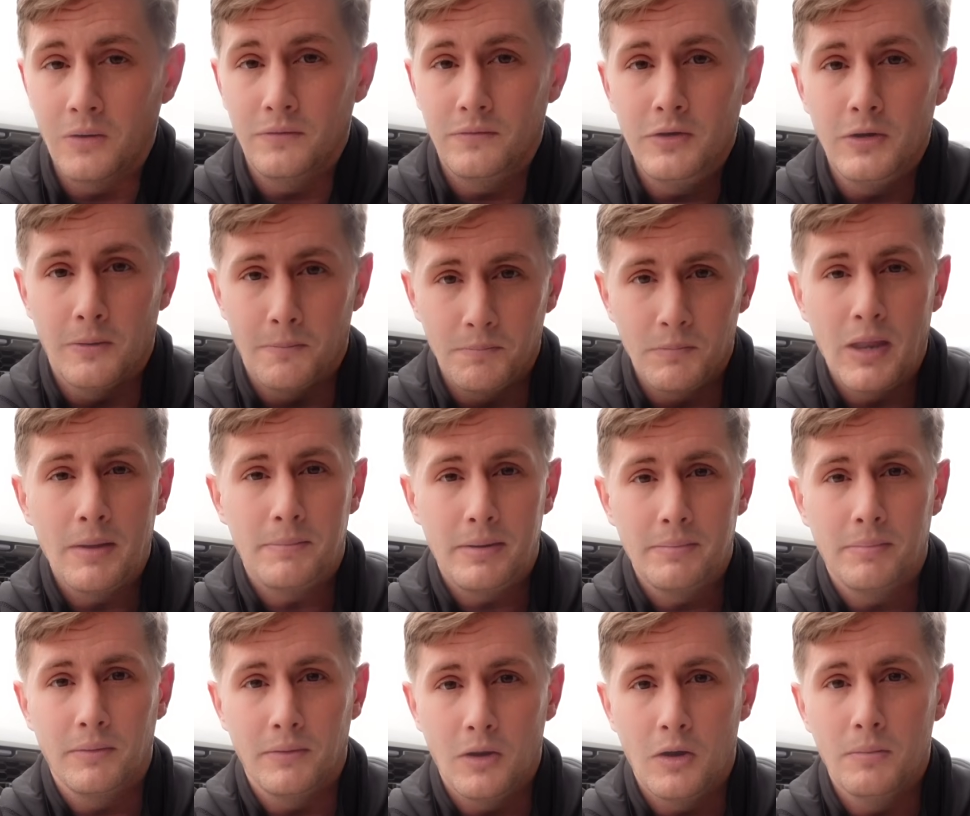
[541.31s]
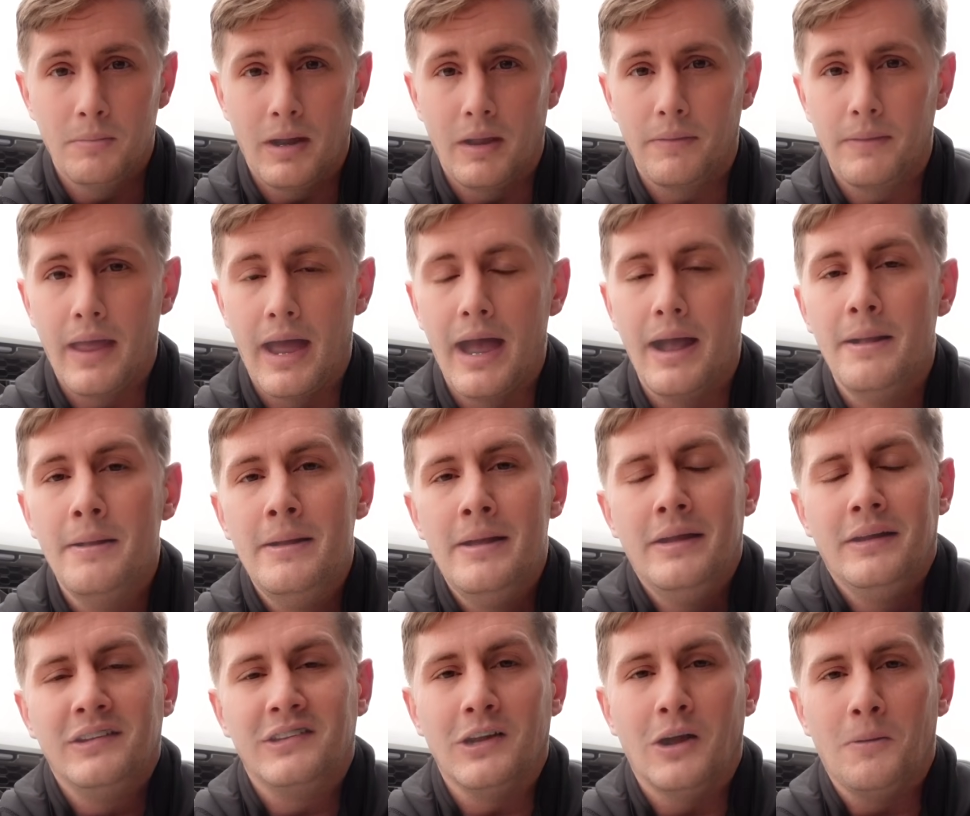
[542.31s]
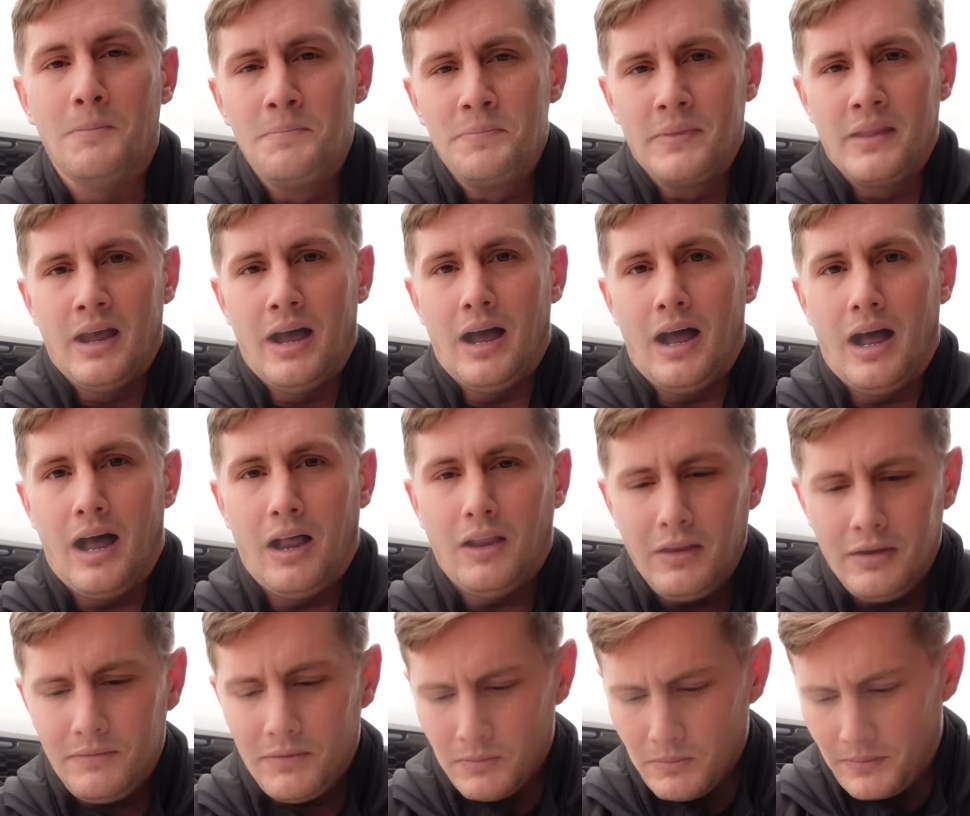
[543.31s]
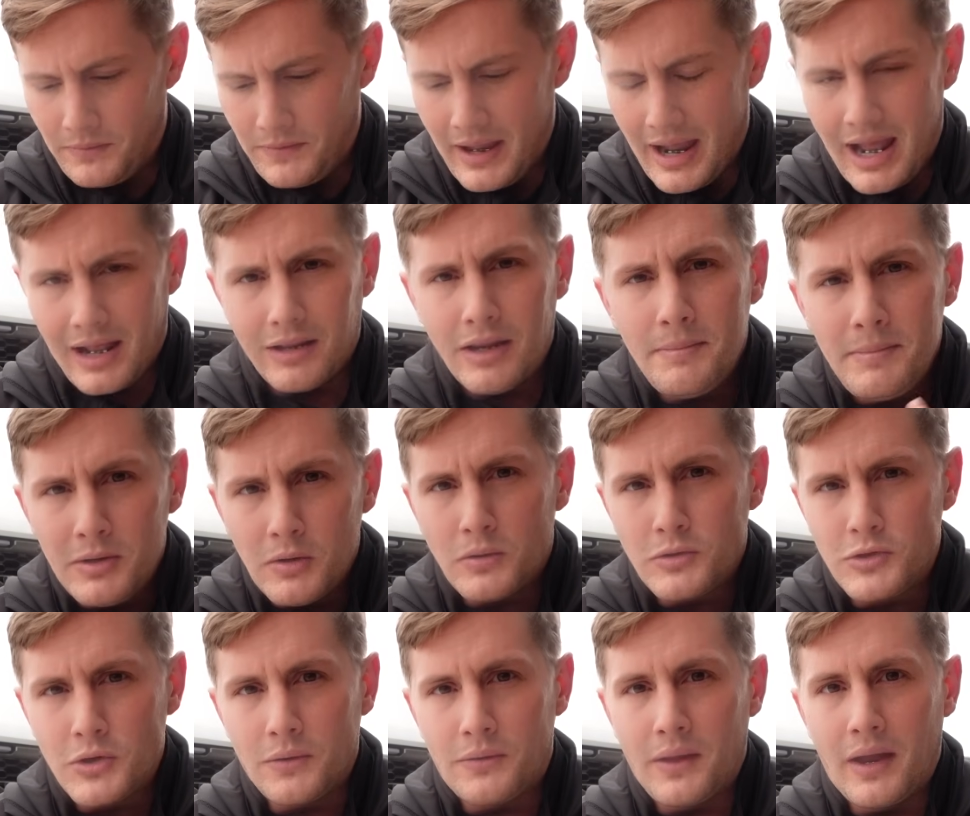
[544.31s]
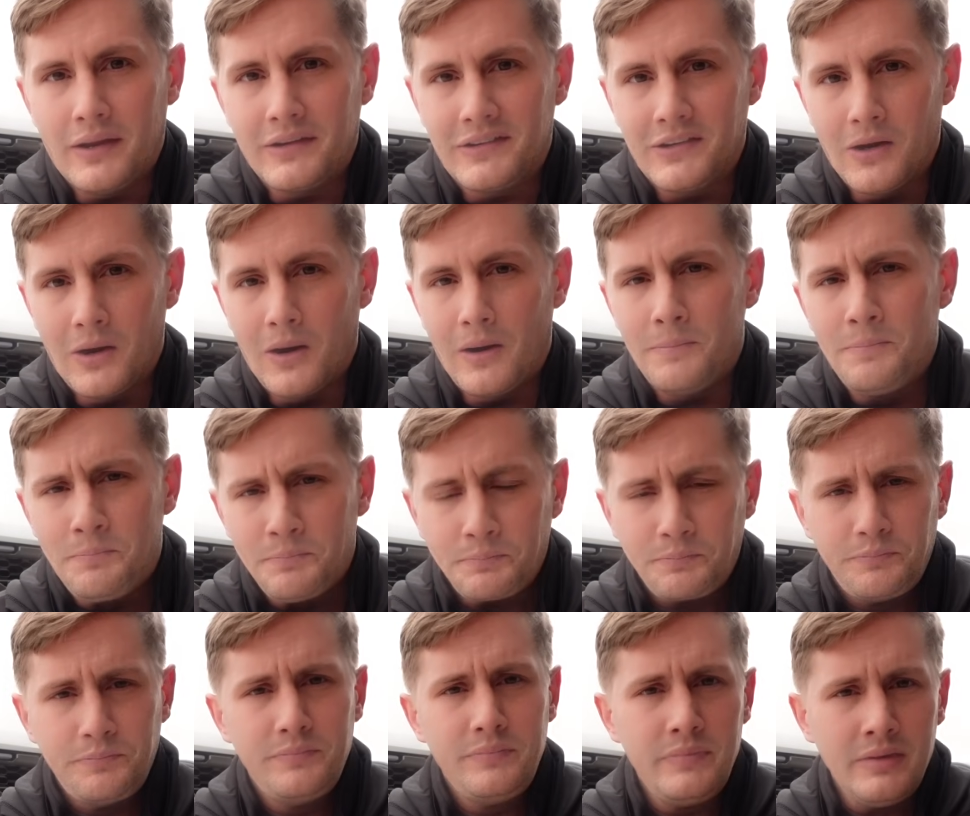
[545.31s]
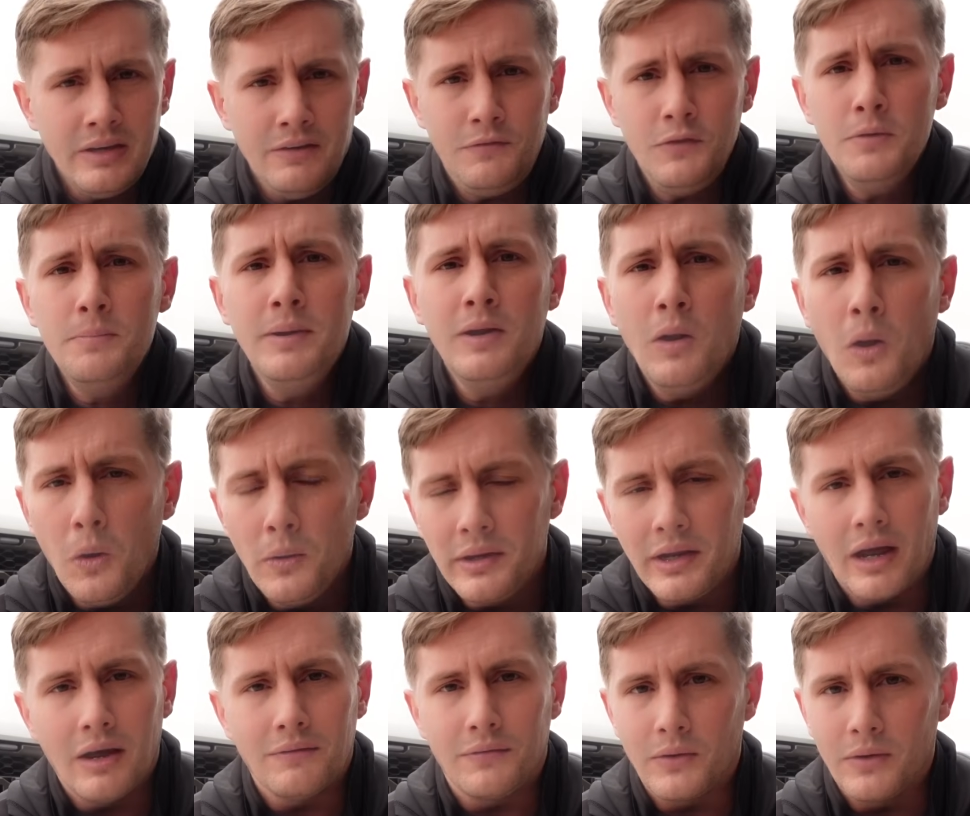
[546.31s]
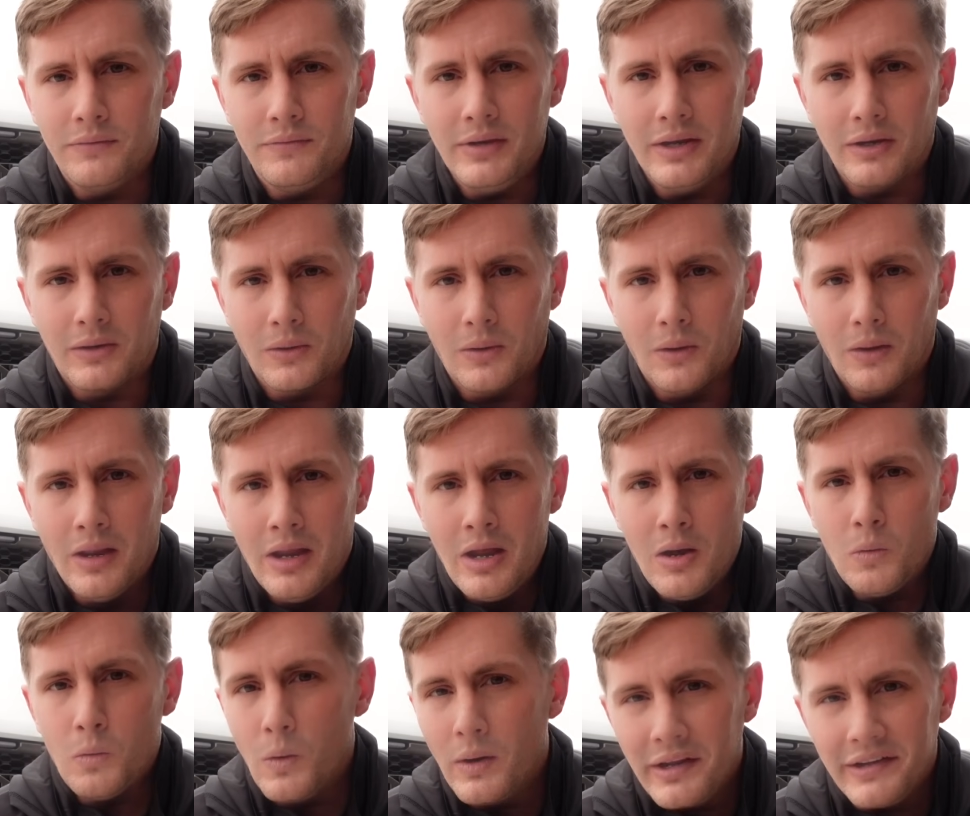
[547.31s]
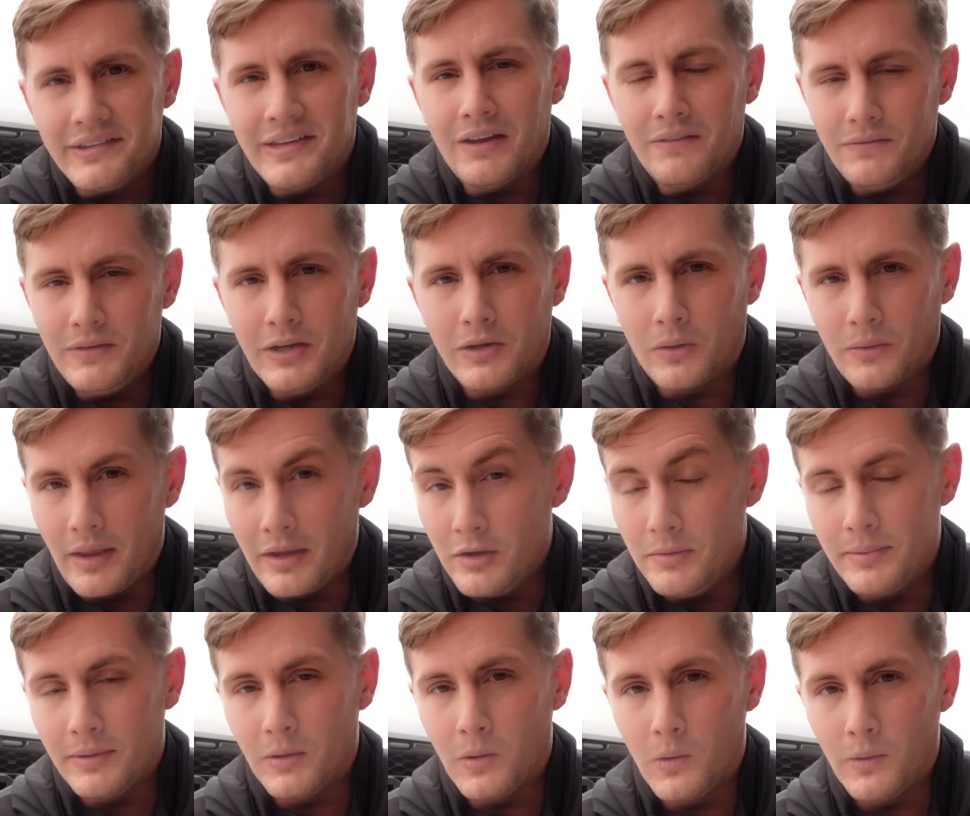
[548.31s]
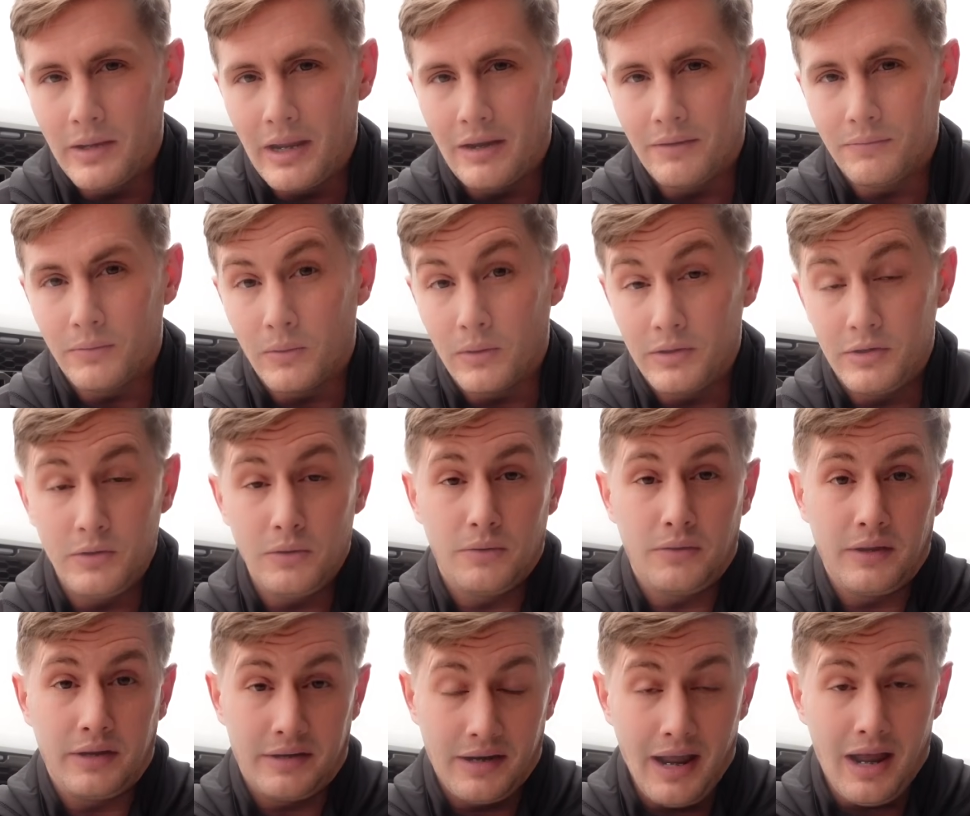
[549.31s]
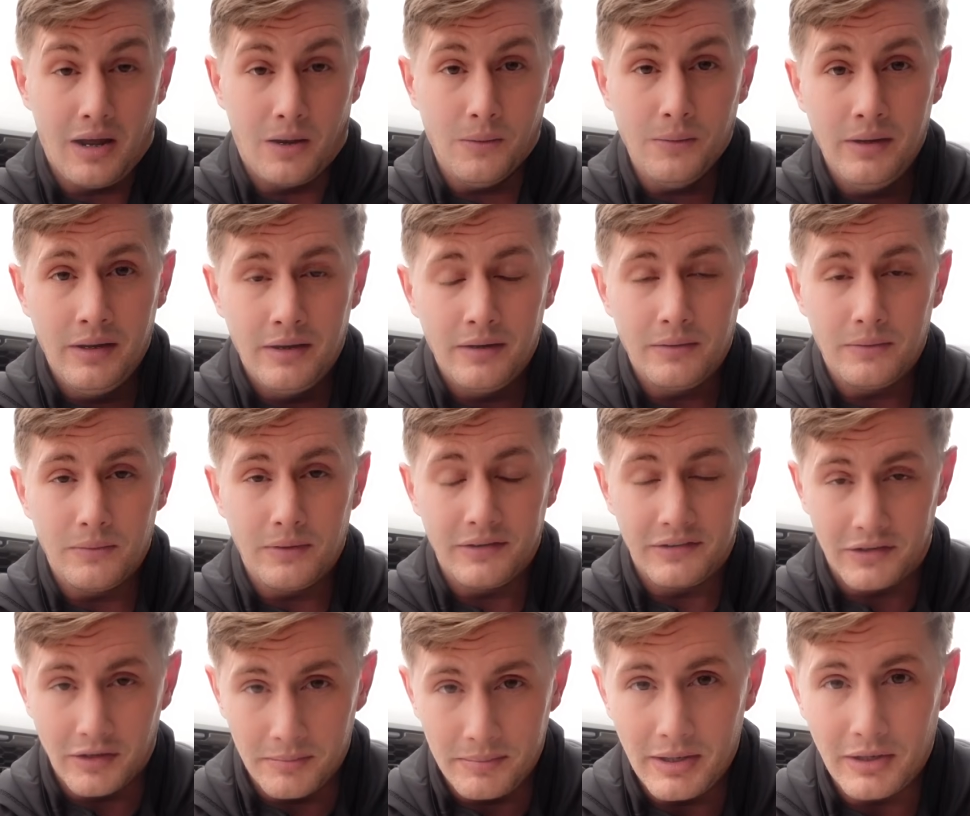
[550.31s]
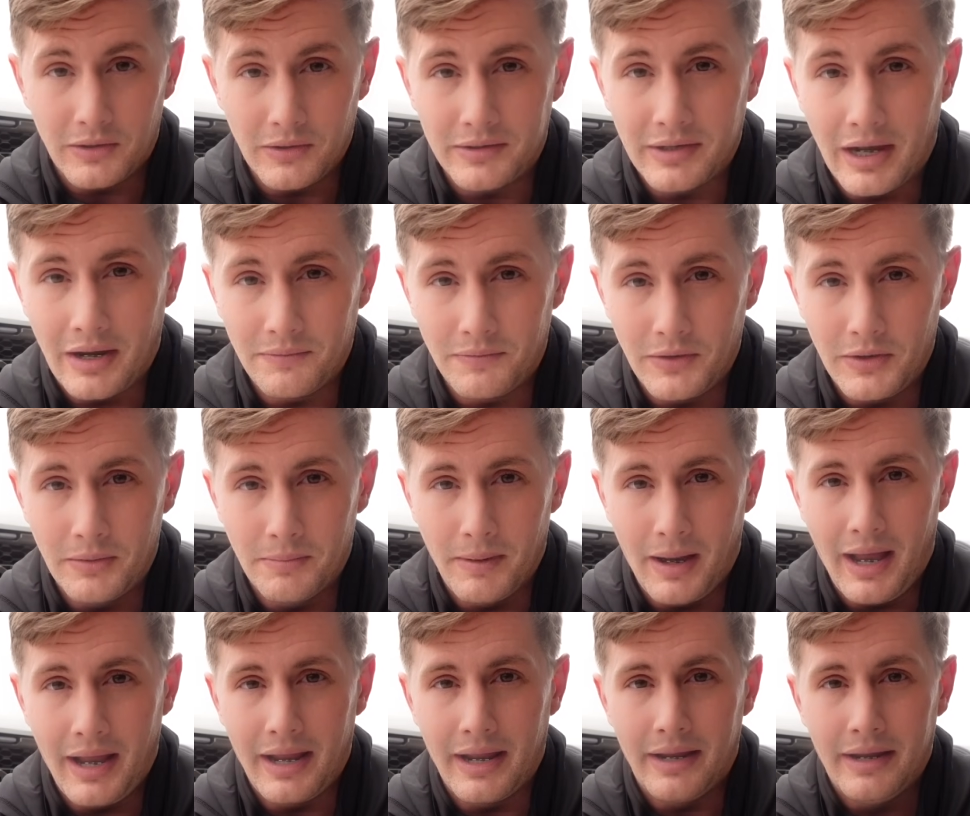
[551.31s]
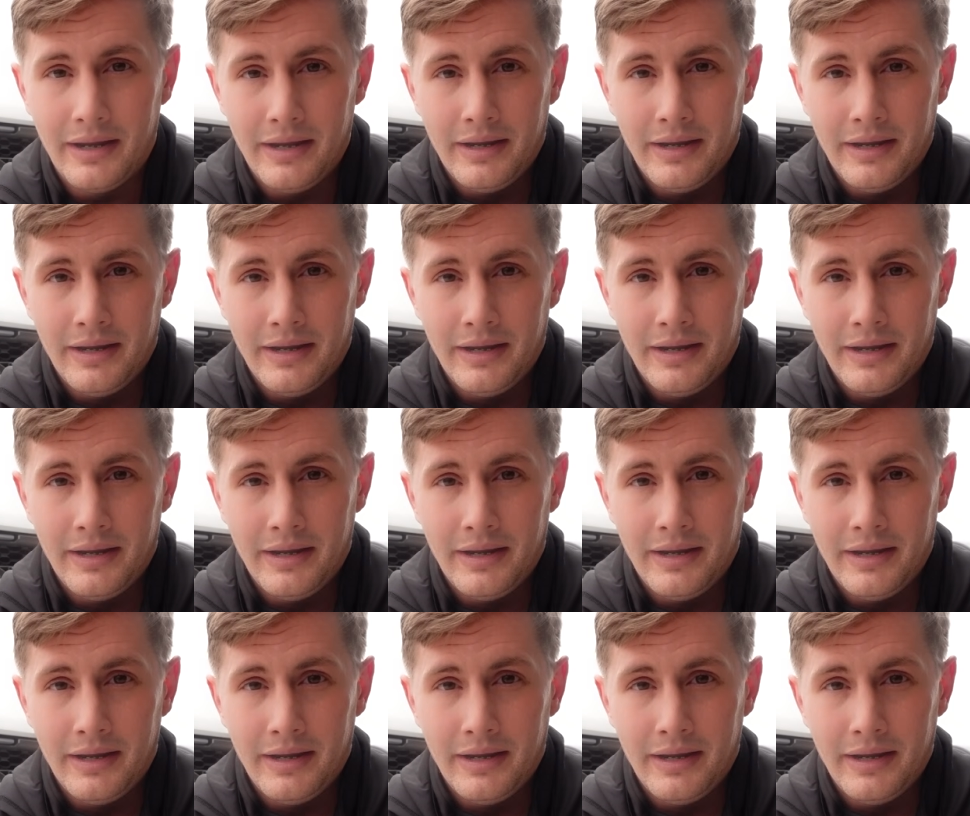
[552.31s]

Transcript: review. Let people know about that. So I'll leave it with that. Let me know what your thoughts are. If you've been holding out for a vehicle, what is that vehicle that you've been holding out for? And do you think now is going to be a good time for you to buy it?